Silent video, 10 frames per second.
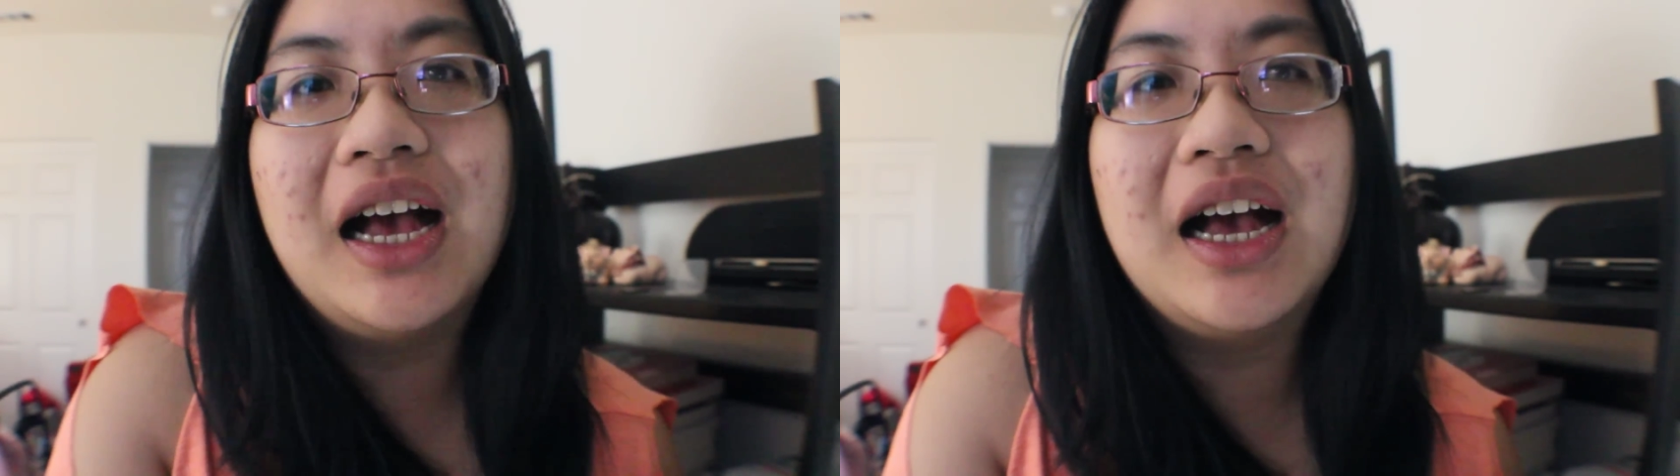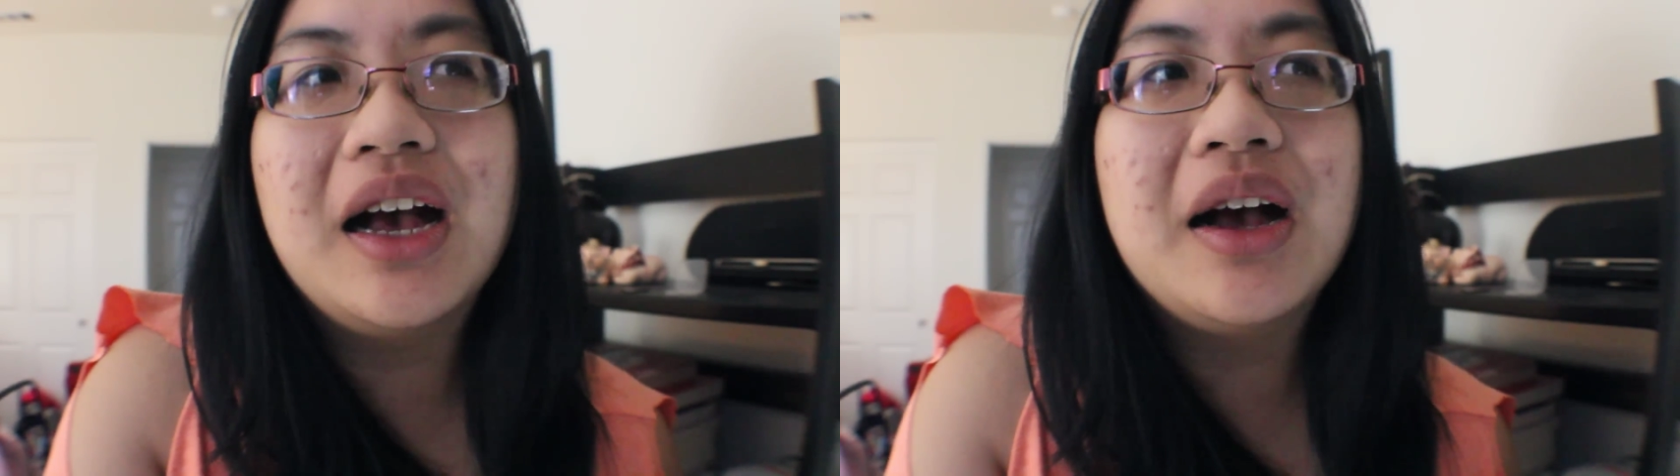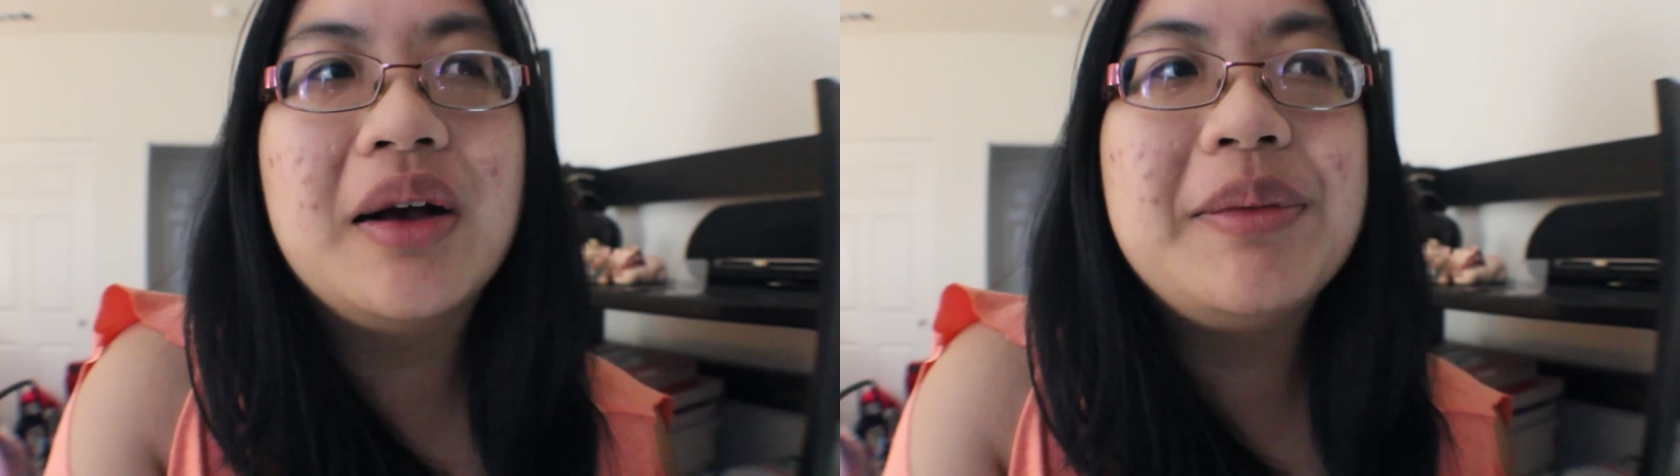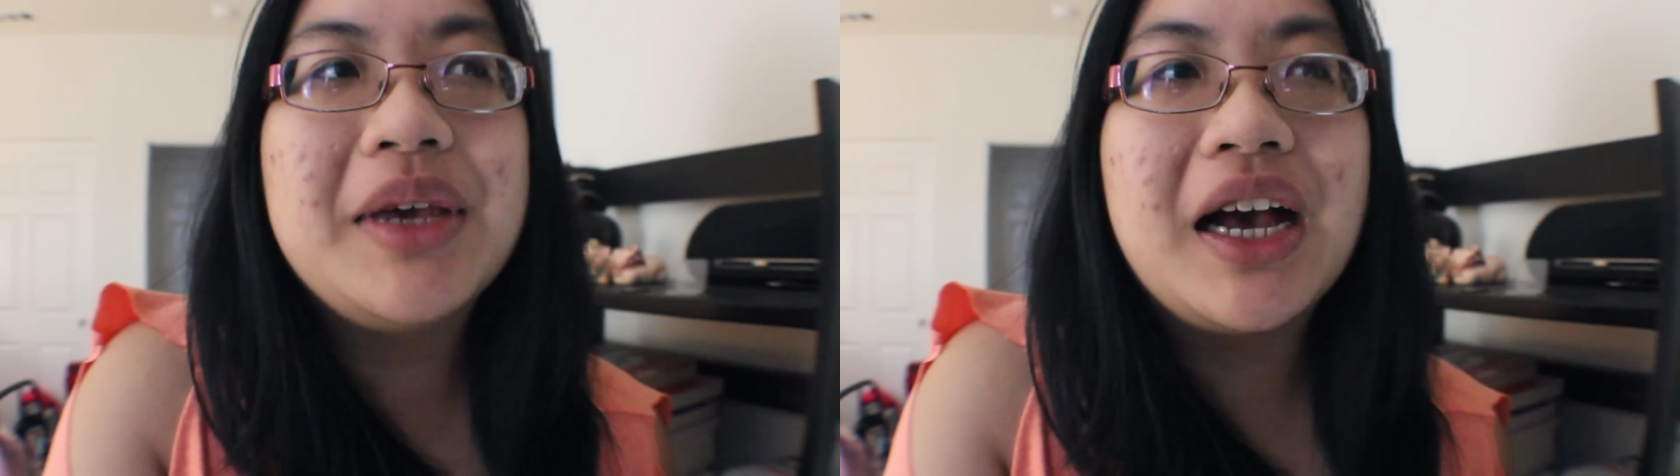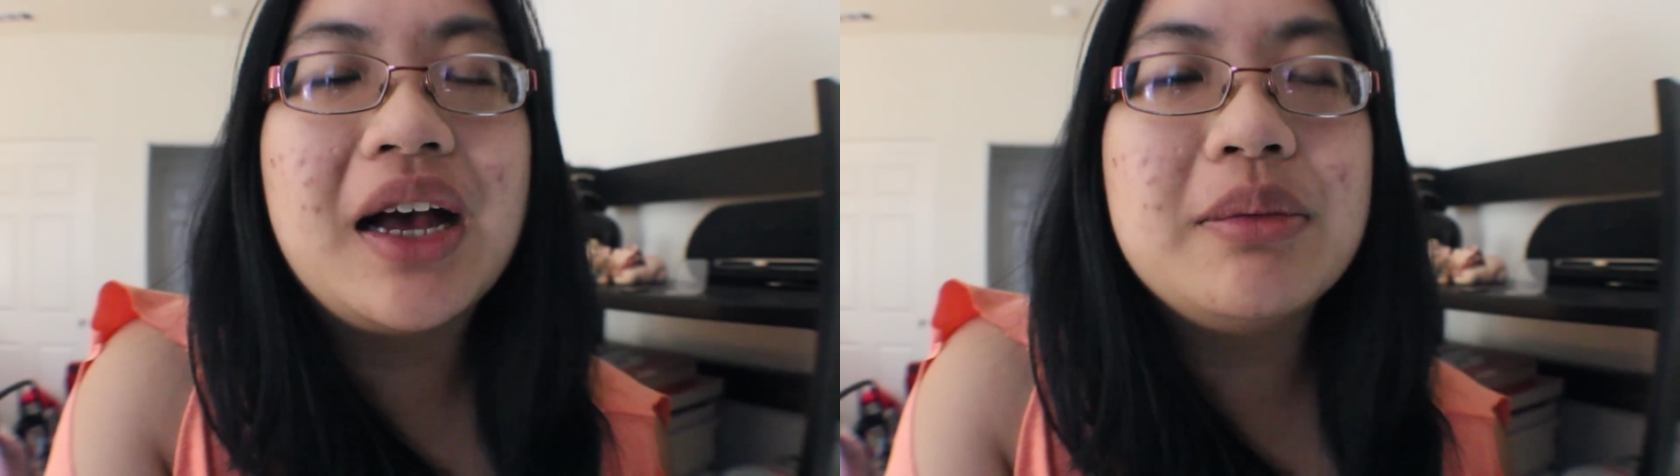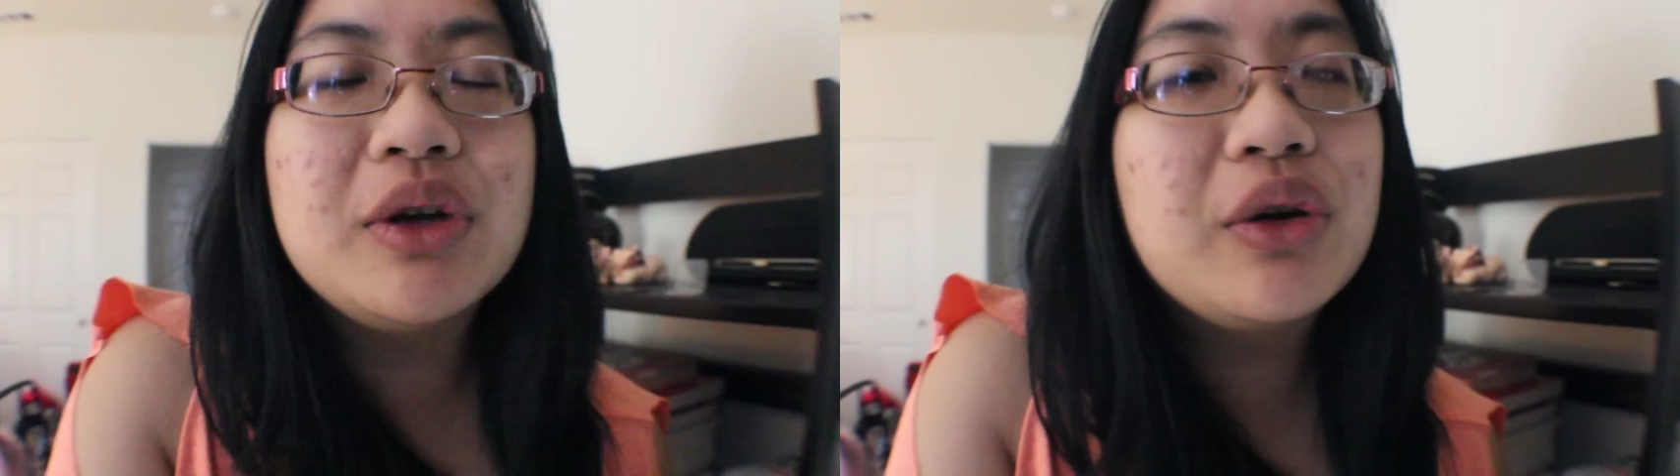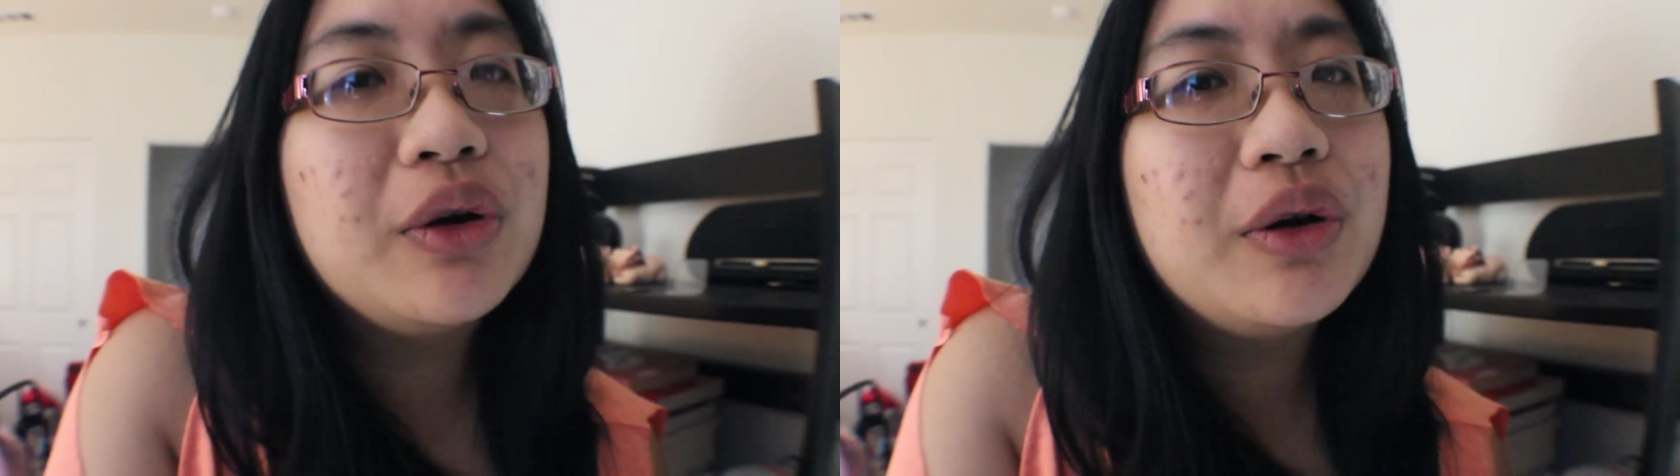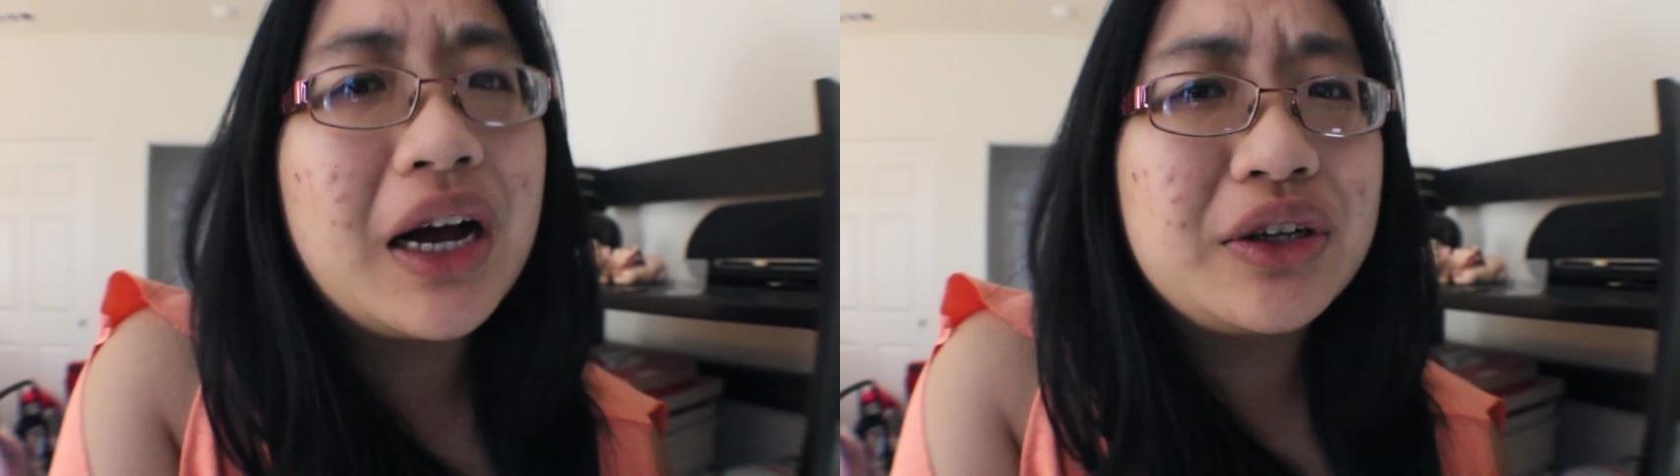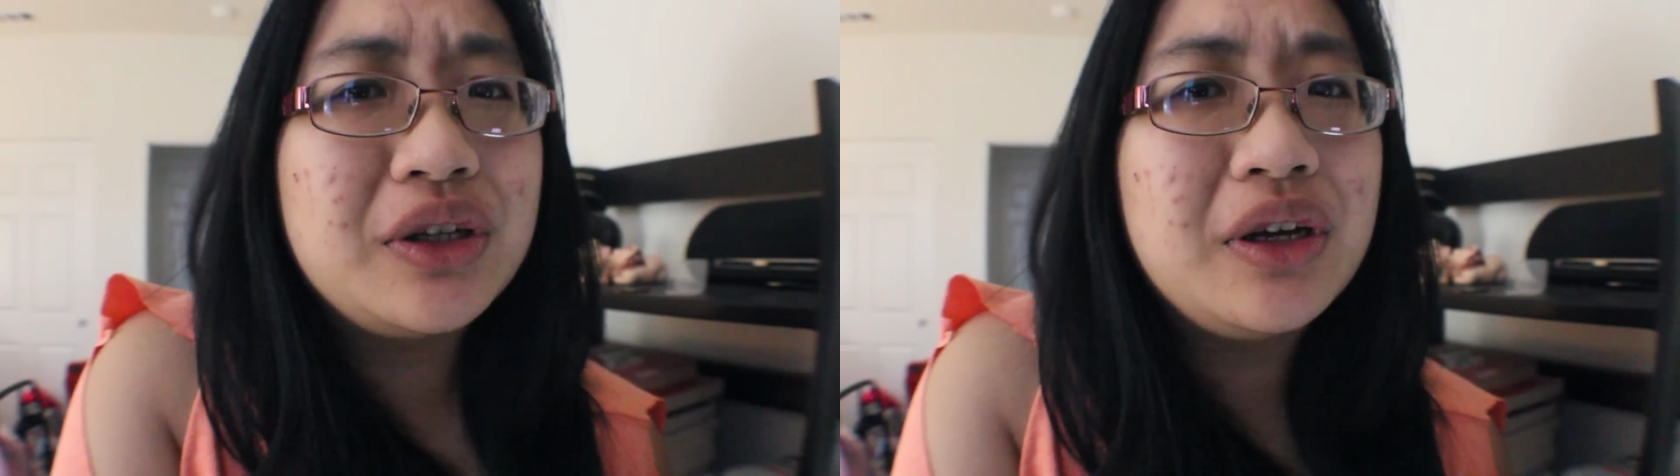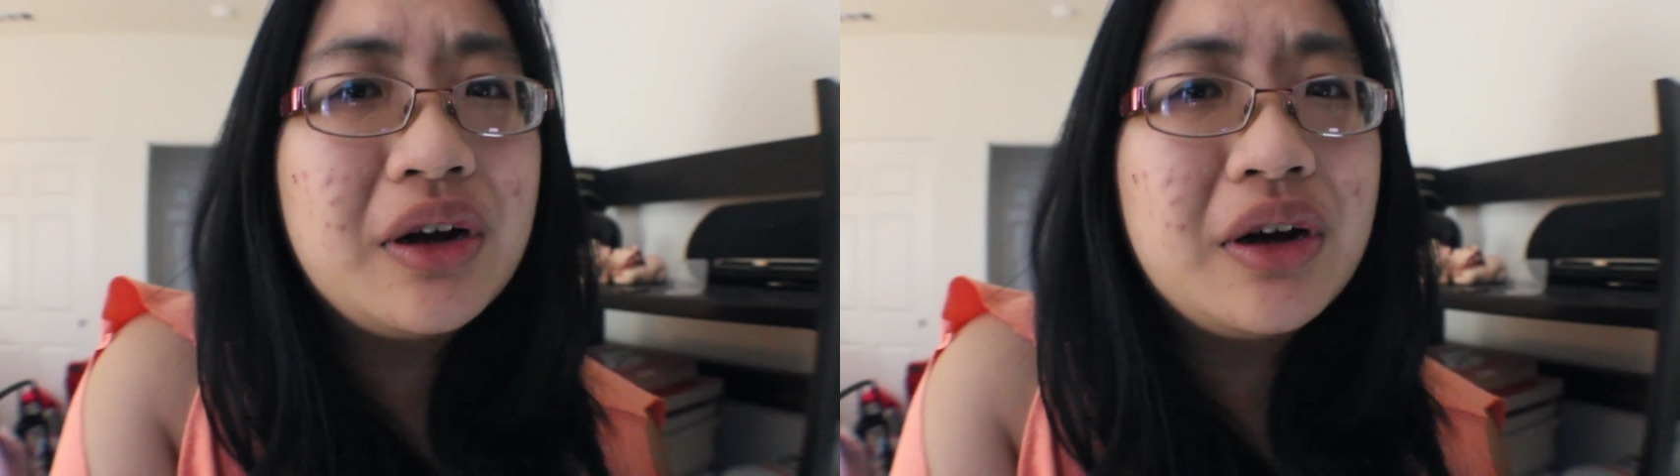Yeah, I'm the girl who actually